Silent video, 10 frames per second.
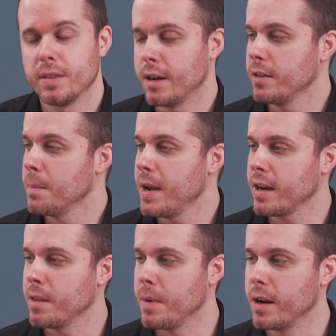Now in the
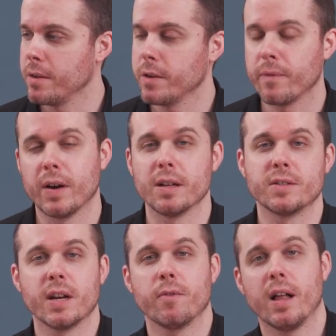back of the monitor, you'll find
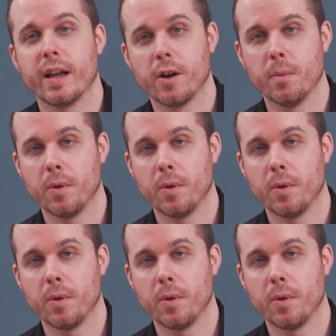several I/O